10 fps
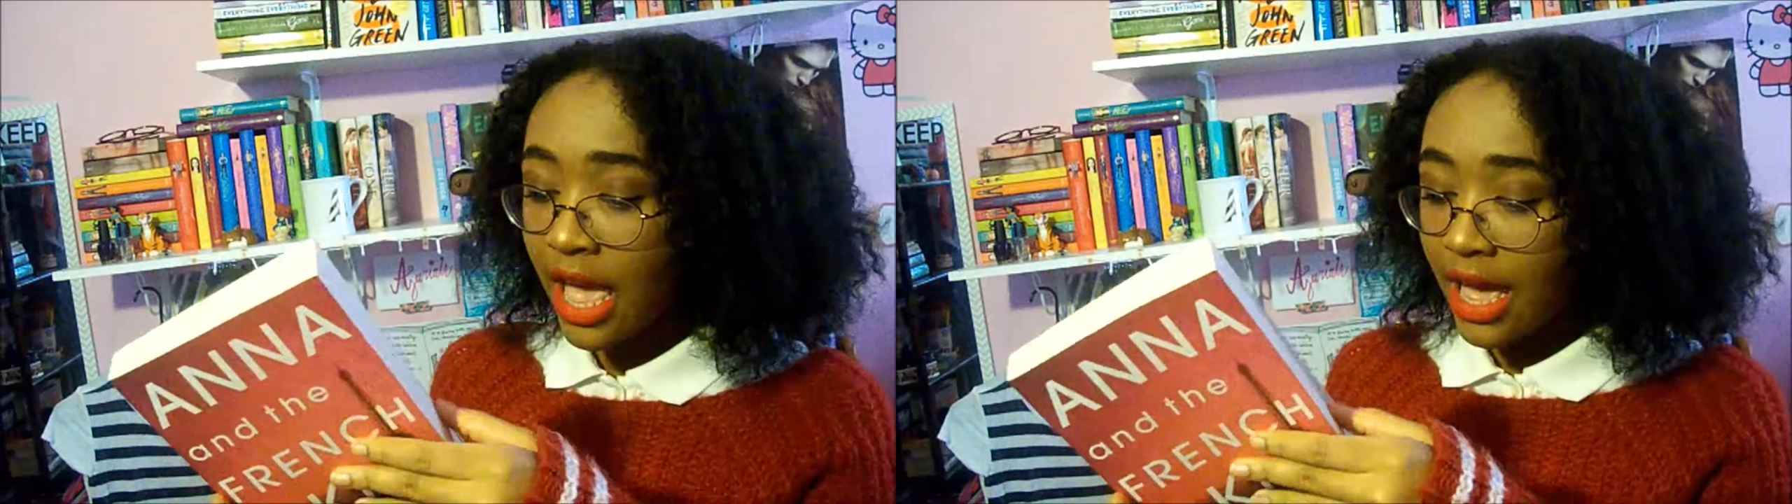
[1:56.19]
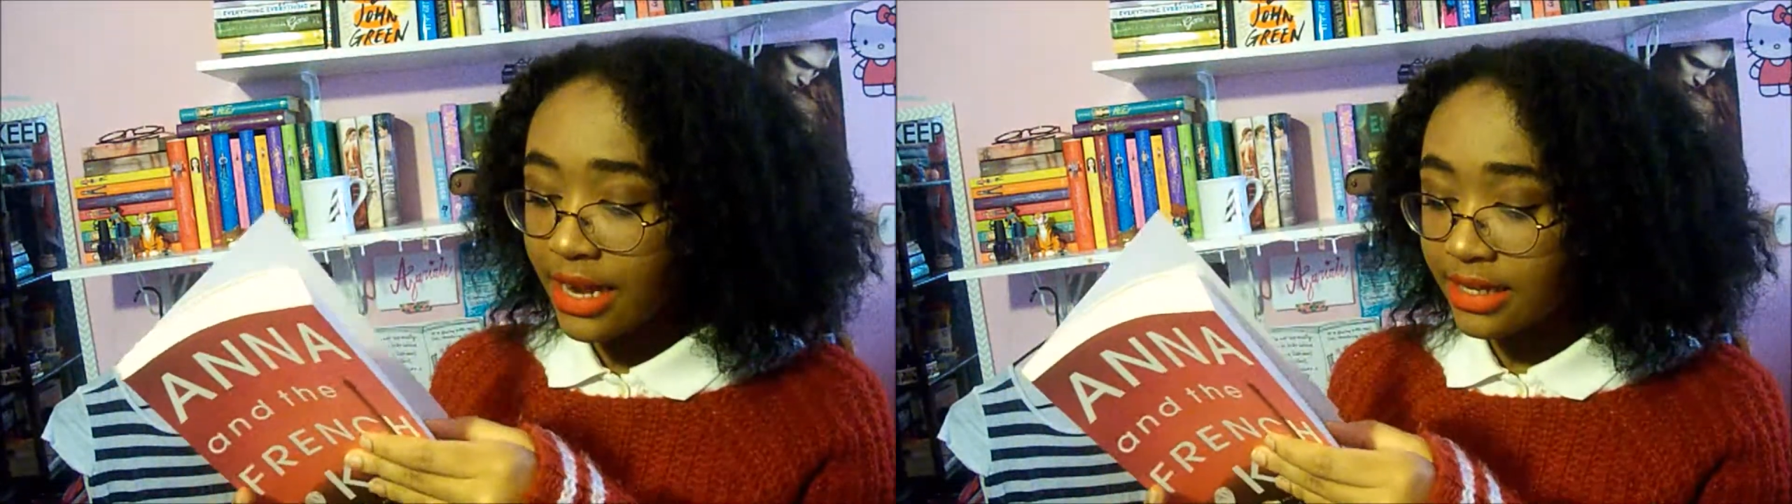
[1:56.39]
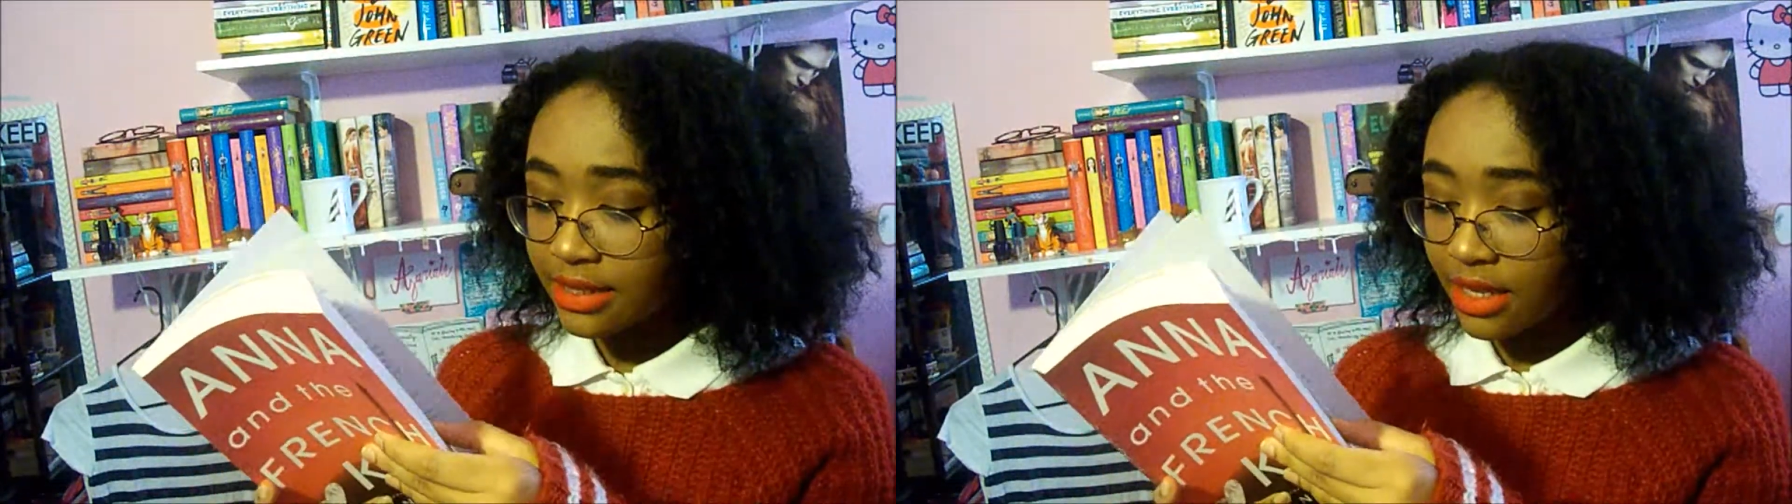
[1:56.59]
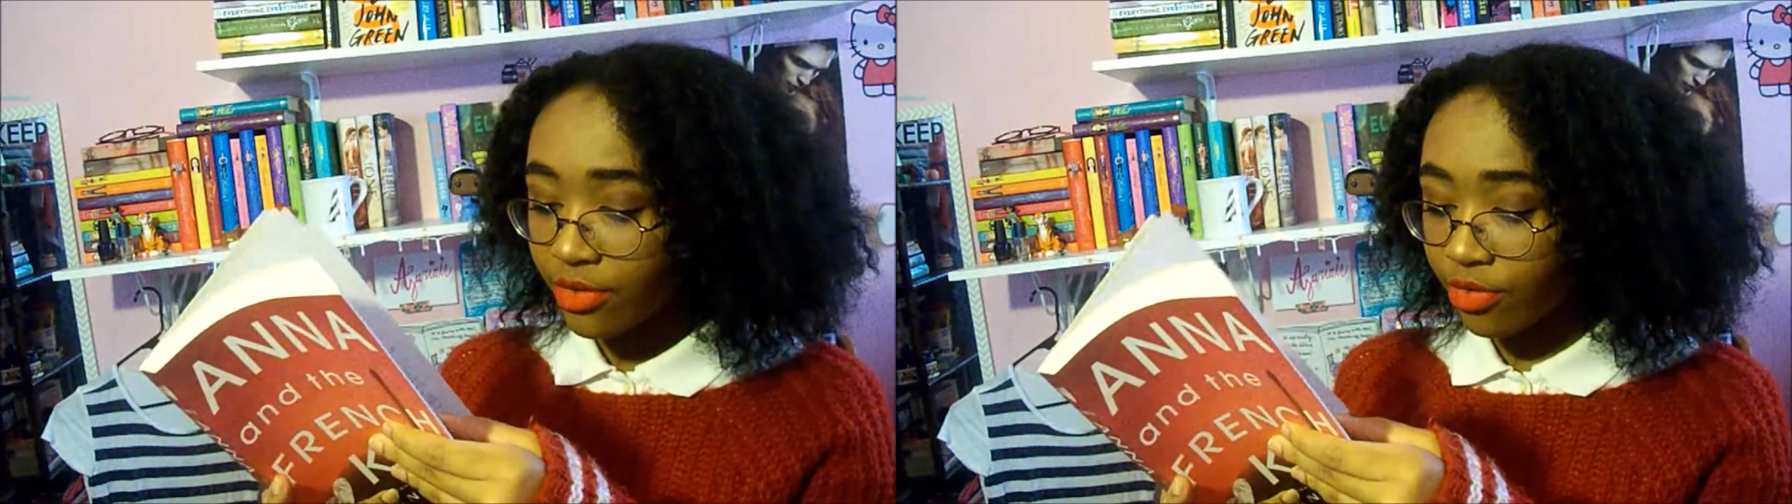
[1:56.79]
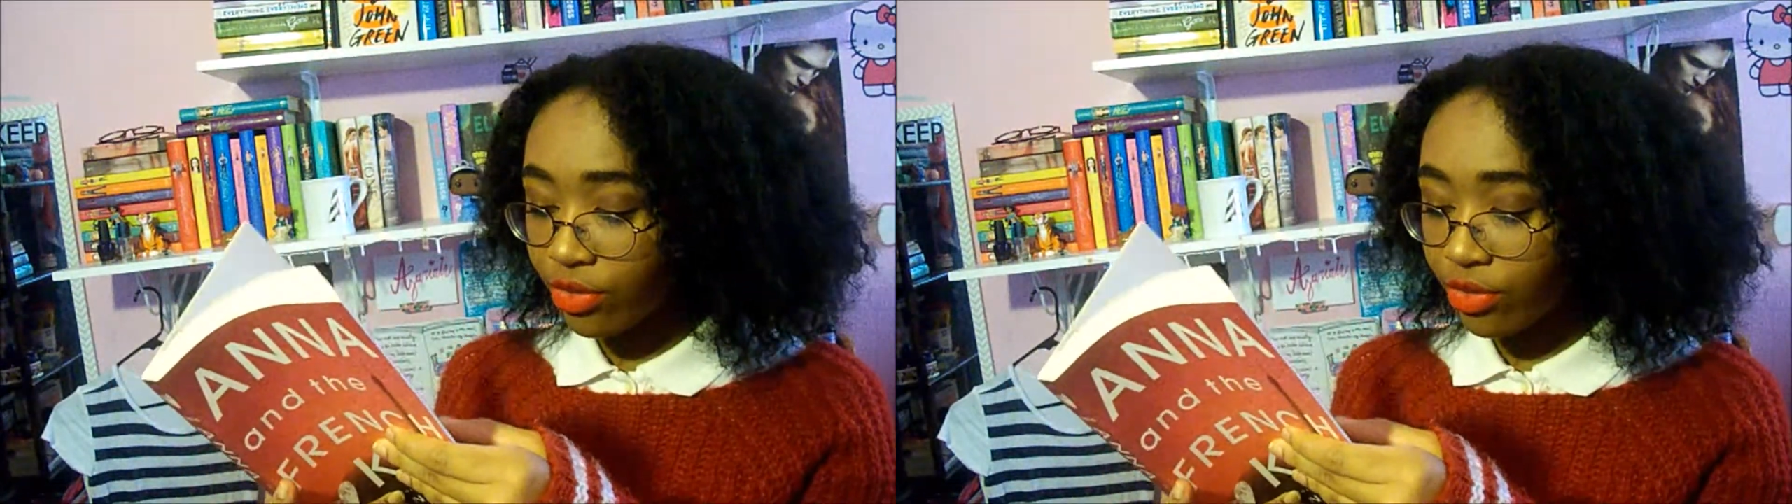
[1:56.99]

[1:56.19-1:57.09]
and it's like